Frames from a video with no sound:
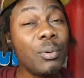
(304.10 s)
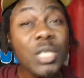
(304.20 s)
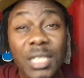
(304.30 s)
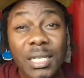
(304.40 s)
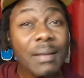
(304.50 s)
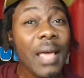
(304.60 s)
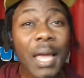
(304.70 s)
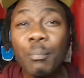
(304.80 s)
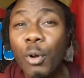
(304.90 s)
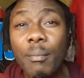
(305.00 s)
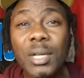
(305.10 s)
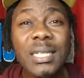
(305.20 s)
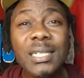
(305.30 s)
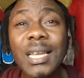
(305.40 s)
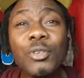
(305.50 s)
push it and promote
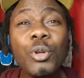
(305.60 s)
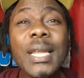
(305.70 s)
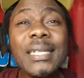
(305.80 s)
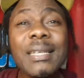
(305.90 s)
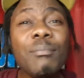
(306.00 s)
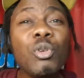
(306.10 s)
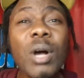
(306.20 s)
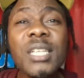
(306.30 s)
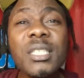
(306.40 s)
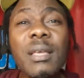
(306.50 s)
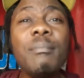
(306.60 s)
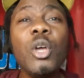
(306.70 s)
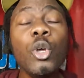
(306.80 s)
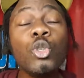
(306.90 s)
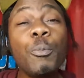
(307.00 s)
it, like you let them, you ask them
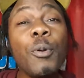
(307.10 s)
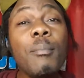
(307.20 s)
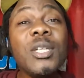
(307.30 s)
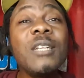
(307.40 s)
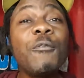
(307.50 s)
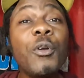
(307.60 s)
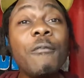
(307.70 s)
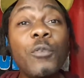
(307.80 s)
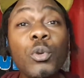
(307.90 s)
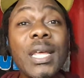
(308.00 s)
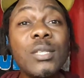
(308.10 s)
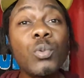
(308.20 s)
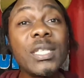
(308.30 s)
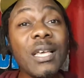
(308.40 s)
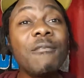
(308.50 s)
to promote it for a few days,
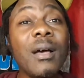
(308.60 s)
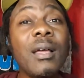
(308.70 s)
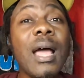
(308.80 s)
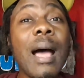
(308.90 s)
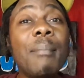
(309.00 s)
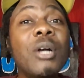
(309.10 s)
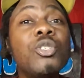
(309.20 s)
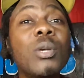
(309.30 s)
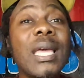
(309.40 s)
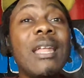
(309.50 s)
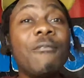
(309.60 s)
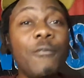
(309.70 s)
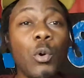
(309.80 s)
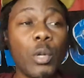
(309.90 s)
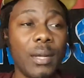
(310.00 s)
whichever amount you can
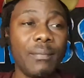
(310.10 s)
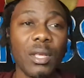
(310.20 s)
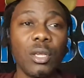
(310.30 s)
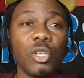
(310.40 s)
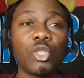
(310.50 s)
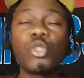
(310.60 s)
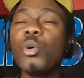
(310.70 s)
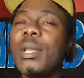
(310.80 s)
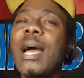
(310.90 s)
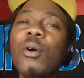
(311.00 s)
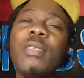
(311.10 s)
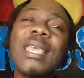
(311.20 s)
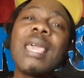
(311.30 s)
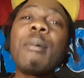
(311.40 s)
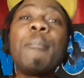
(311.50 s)
afford. So now they
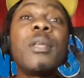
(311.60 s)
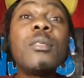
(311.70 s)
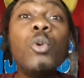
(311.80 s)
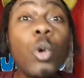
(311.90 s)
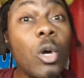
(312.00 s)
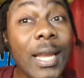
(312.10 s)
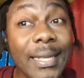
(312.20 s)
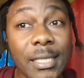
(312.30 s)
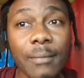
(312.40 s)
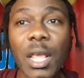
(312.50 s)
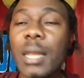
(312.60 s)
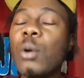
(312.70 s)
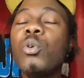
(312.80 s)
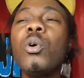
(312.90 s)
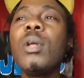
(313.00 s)
came up with Google Ads.
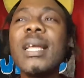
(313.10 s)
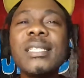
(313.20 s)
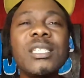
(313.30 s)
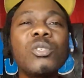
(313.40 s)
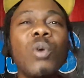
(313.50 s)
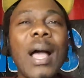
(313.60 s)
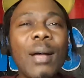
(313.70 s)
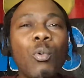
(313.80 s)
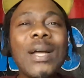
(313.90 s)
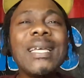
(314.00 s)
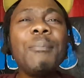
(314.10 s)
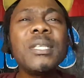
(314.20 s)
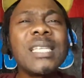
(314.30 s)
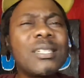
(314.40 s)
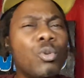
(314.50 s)
Now Google Ads, what
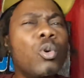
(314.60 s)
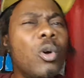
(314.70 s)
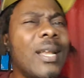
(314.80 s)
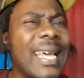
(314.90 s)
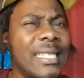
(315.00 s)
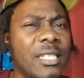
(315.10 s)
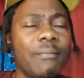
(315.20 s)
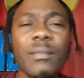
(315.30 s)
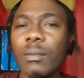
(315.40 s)
happens at Google Ads